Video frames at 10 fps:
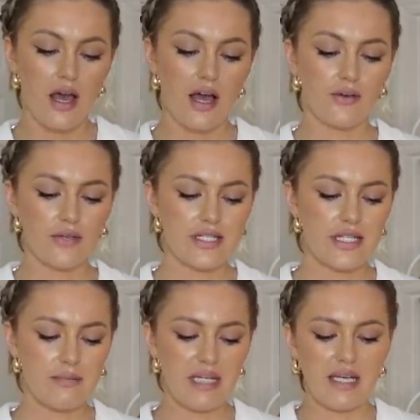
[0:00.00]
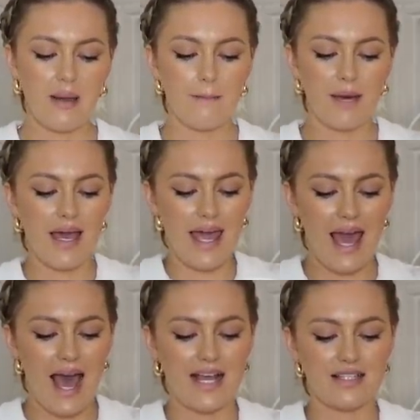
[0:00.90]
I got this in a medium, but
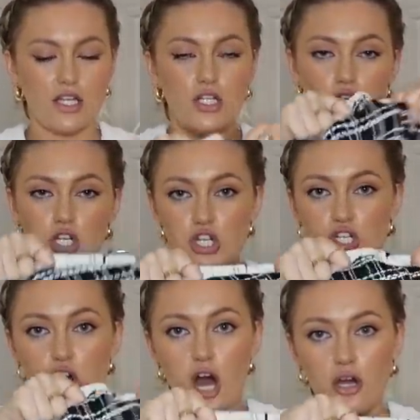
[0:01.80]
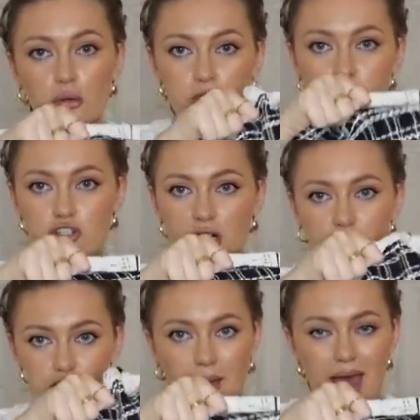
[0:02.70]
it has no
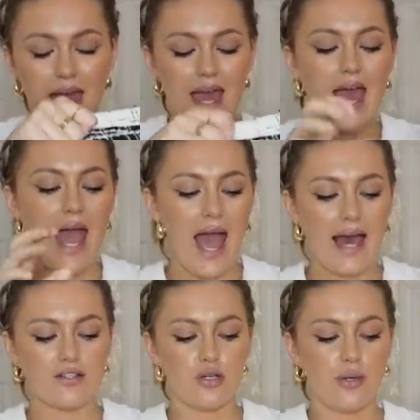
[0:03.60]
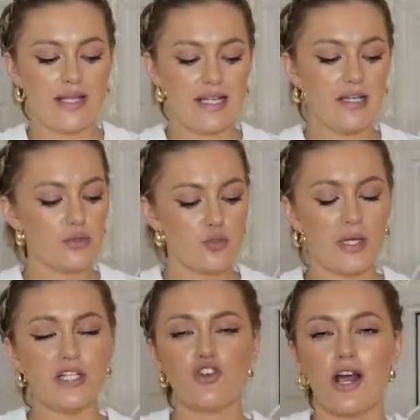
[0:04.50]
stretch to it at all. It's a little
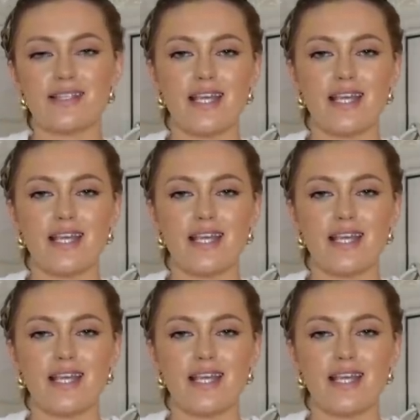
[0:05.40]
tweed dress.